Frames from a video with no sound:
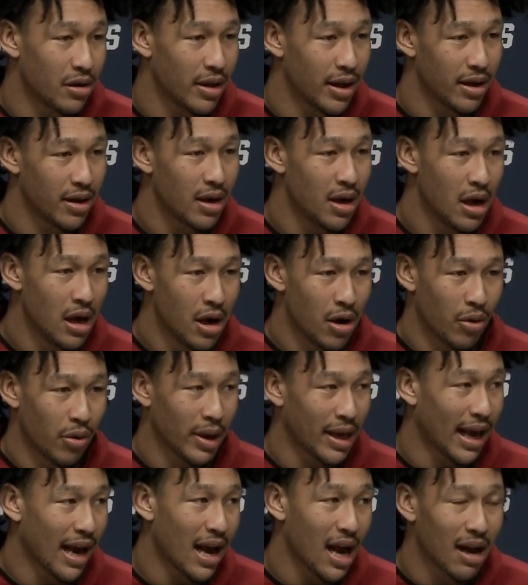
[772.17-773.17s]
that we
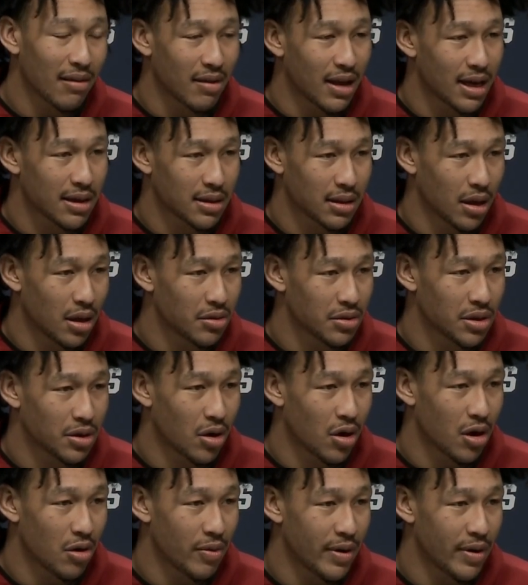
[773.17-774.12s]
can't have that slow start.